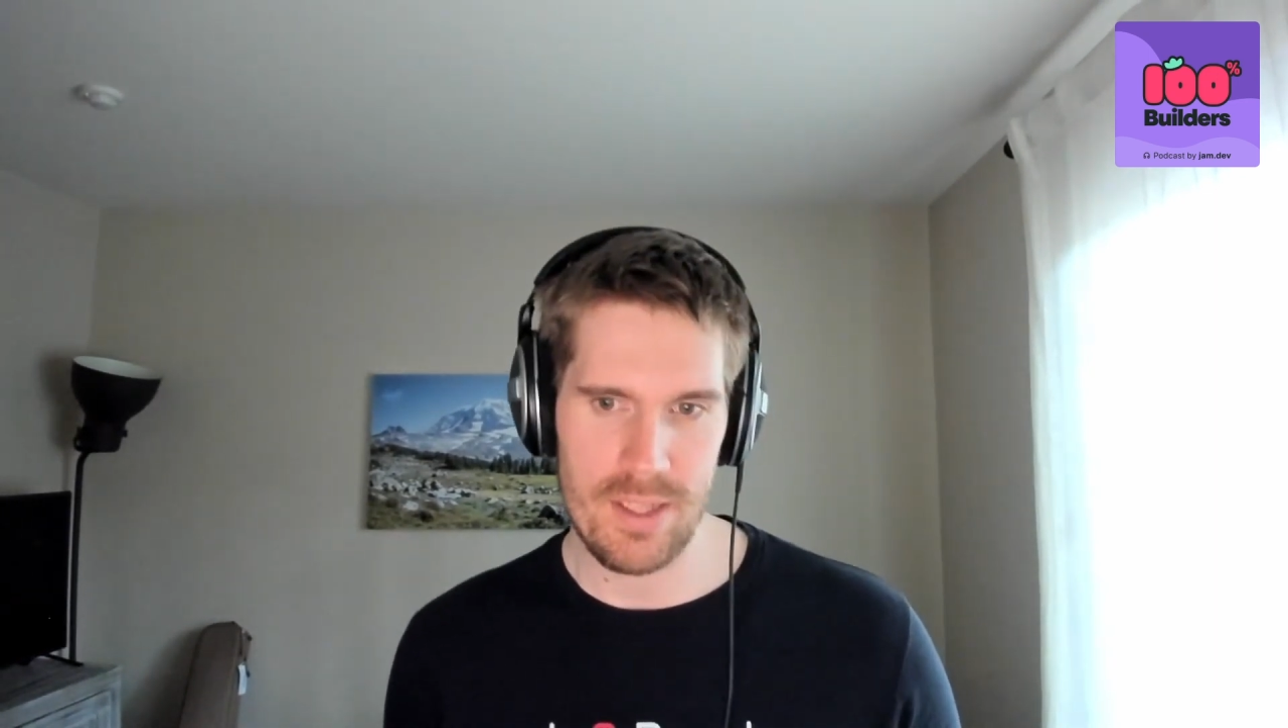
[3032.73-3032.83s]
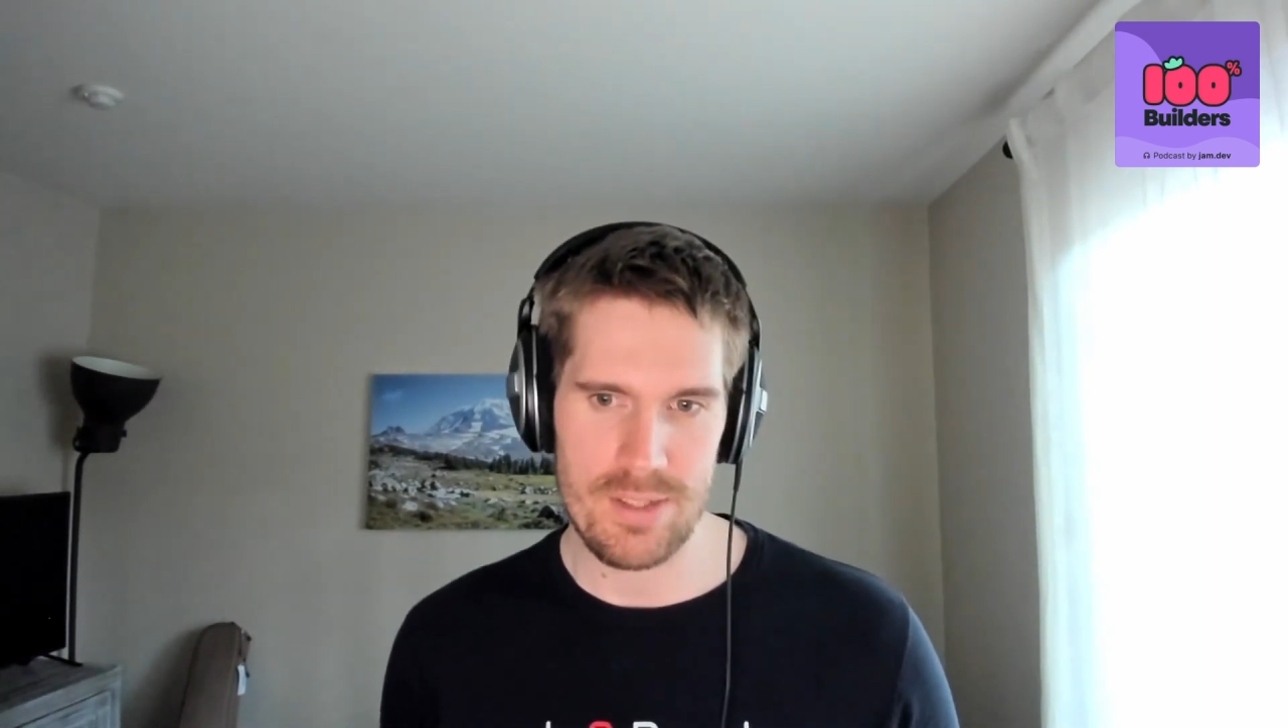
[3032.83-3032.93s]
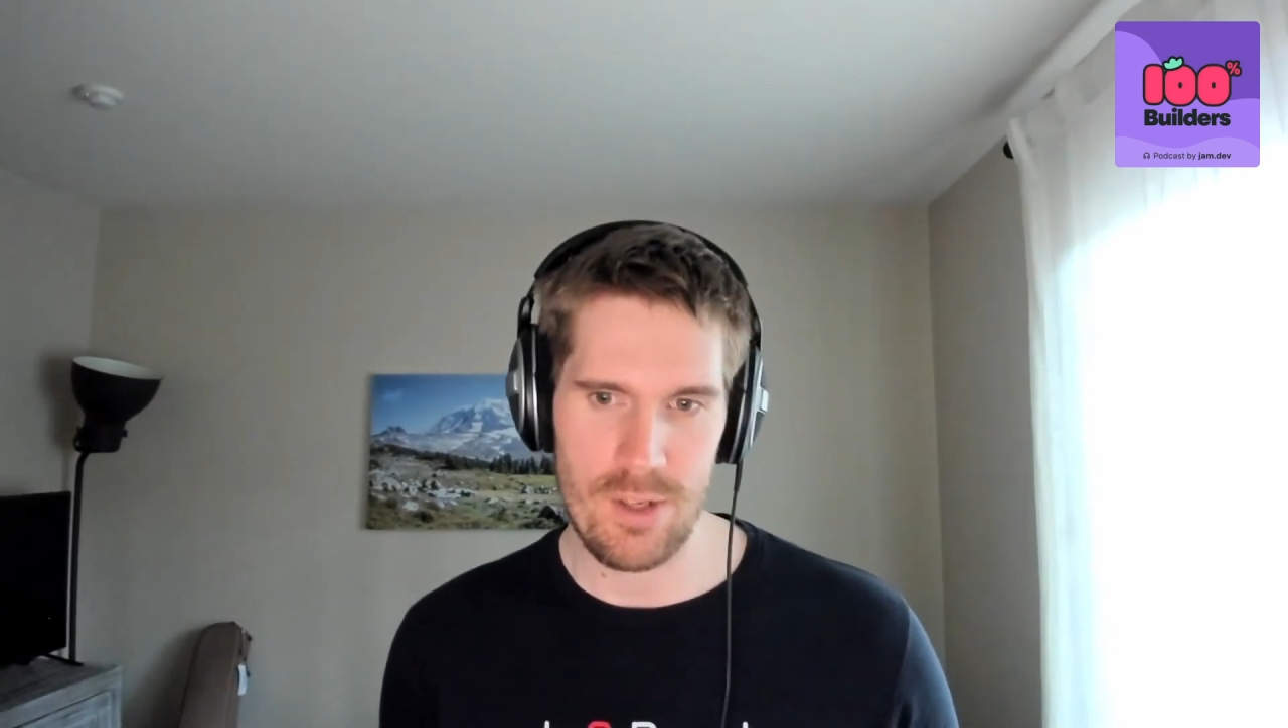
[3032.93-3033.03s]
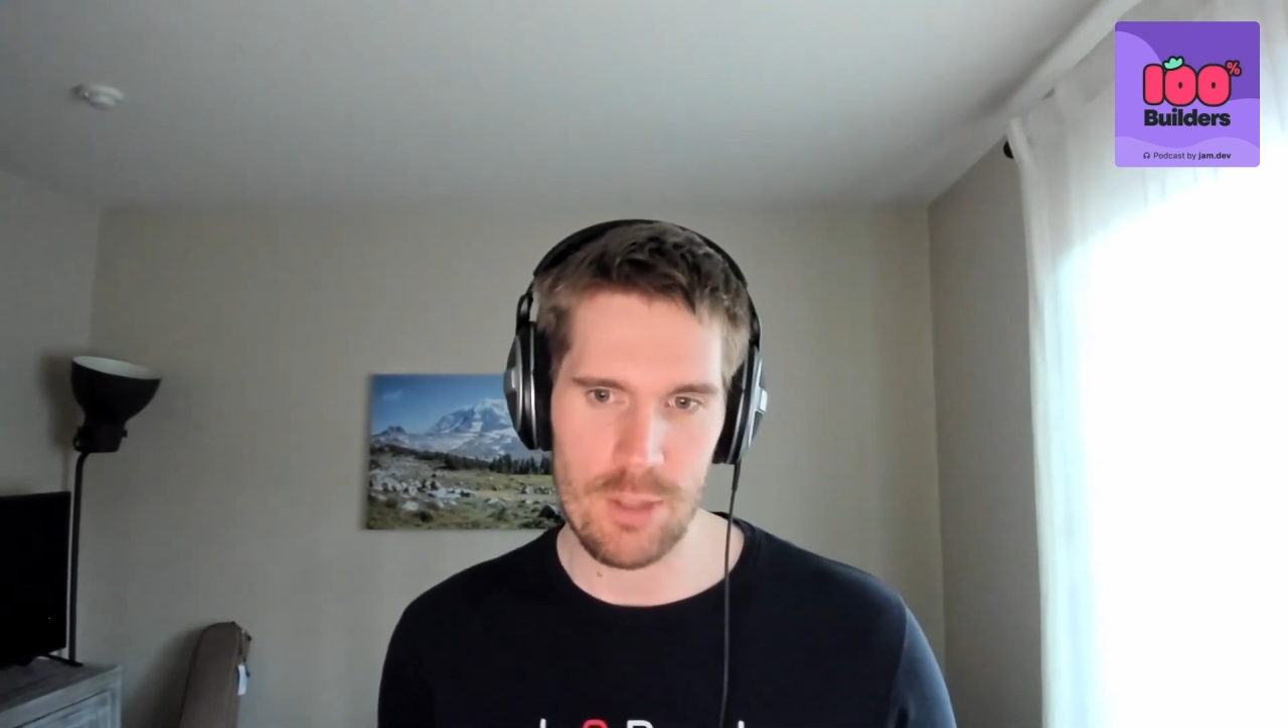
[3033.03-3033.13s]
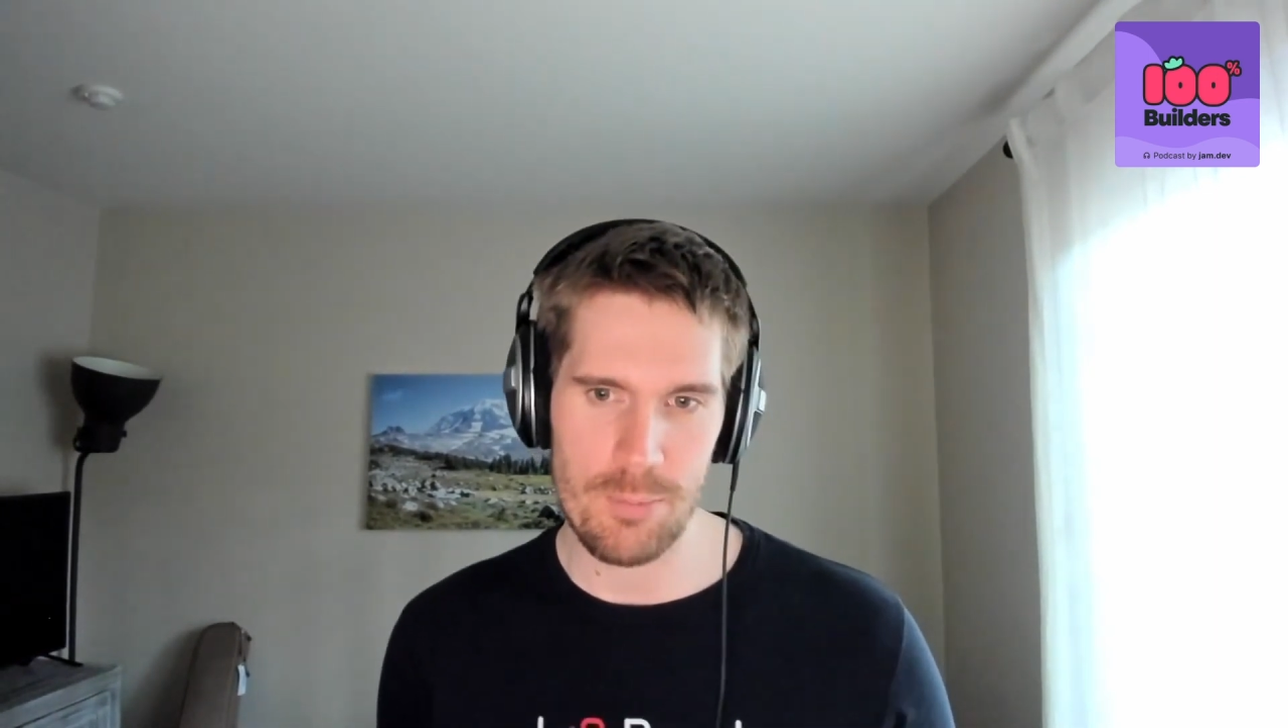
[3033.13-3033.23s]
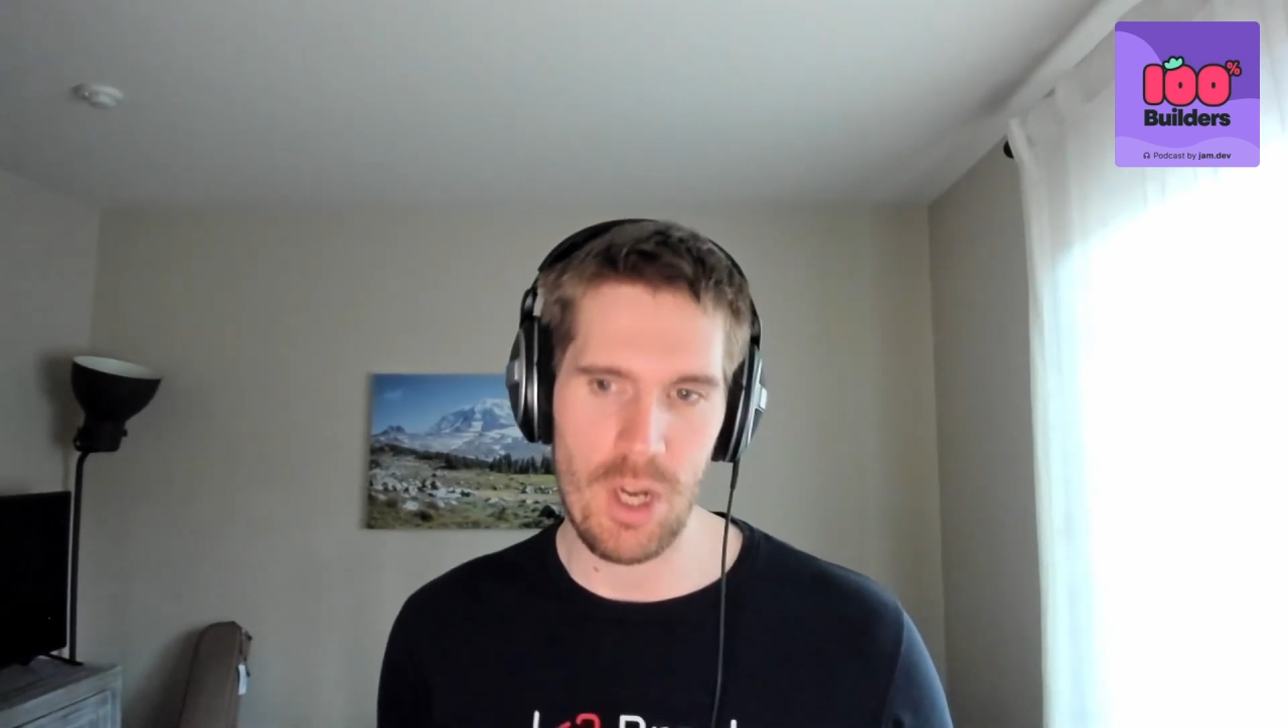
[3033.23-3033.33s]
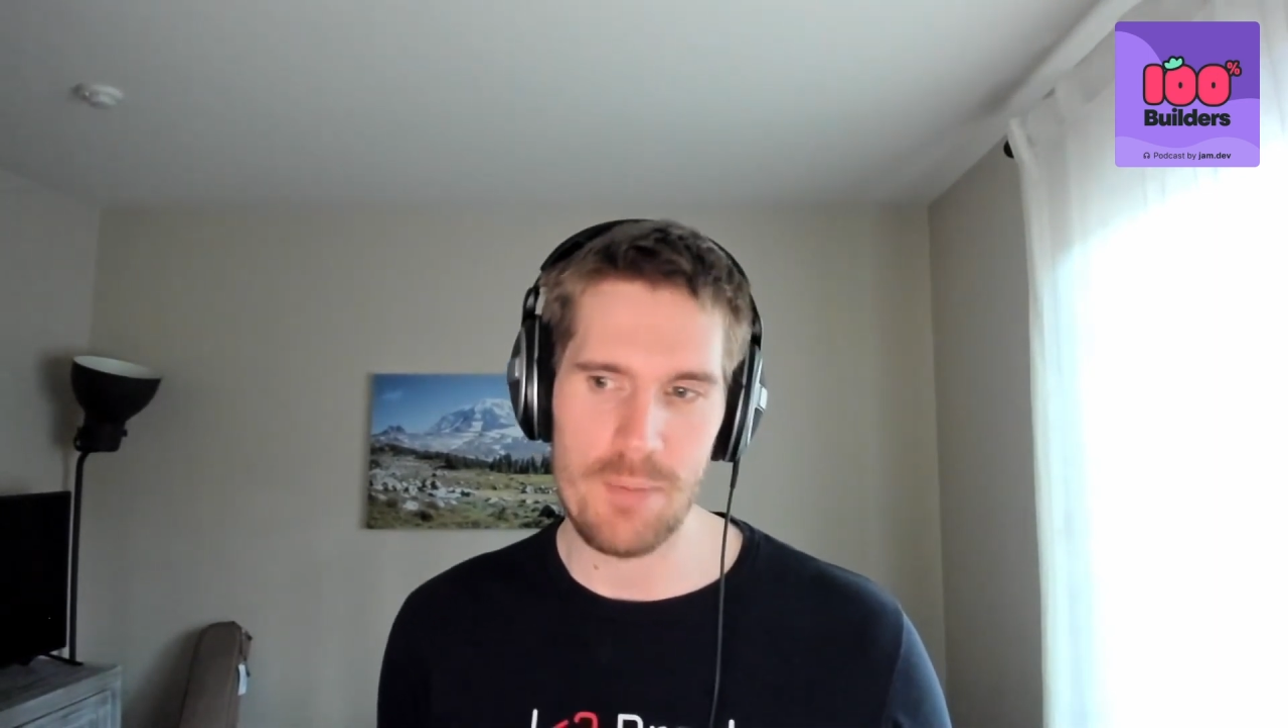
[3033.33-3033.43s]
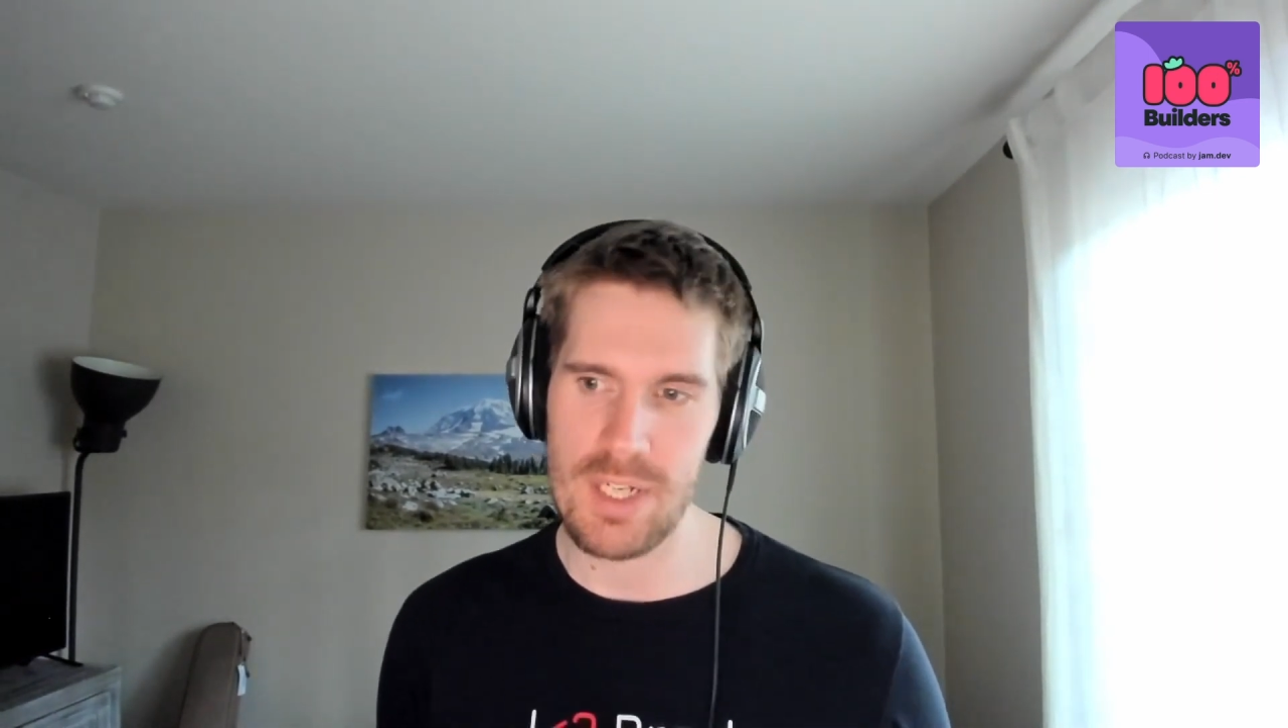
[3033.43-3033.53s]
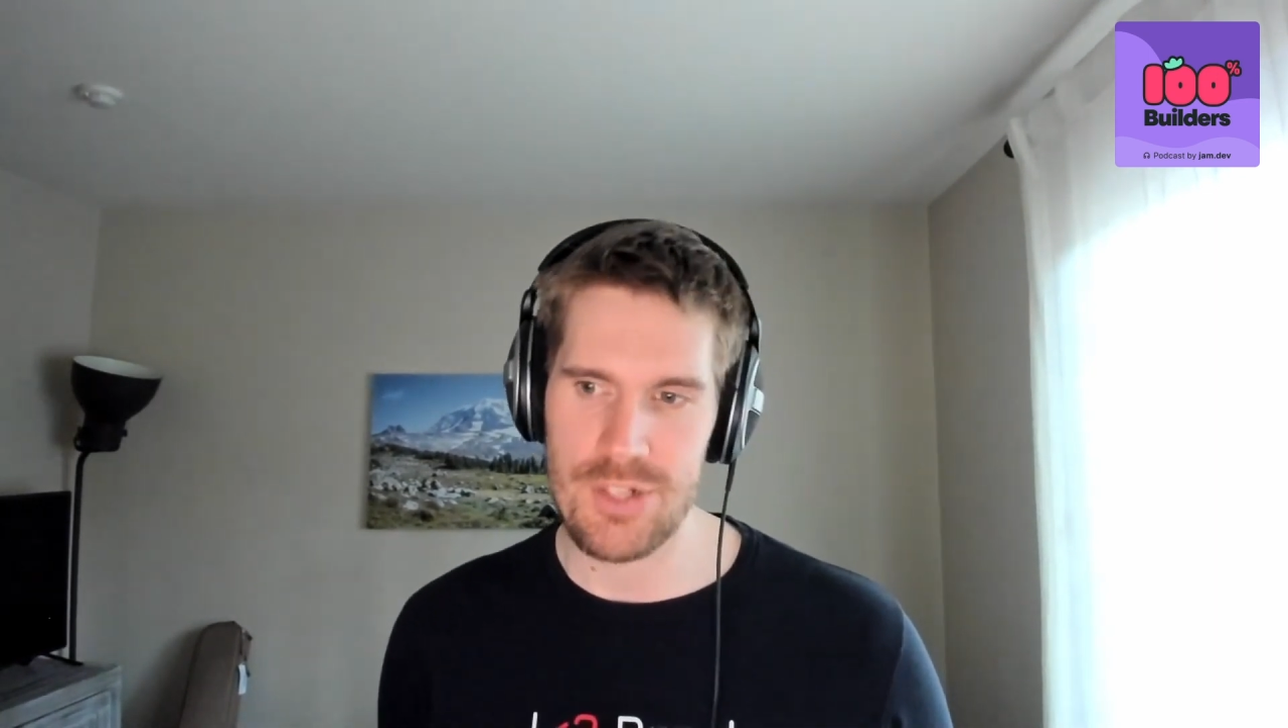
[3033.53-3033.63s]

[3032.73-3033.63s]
That's called Prompt